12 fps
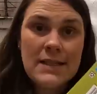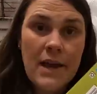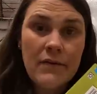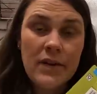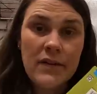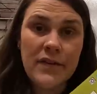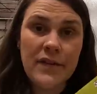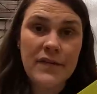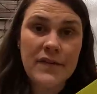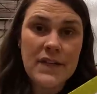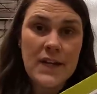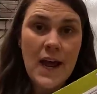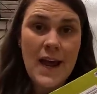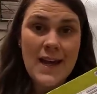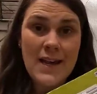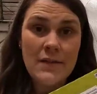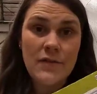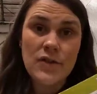
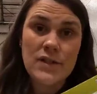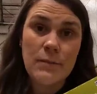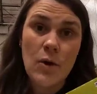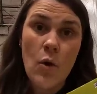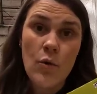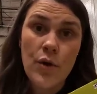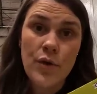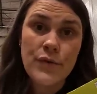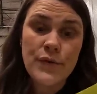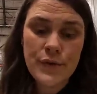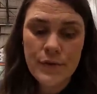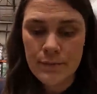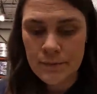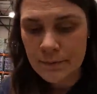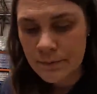$7.59 for some Go-Gurts.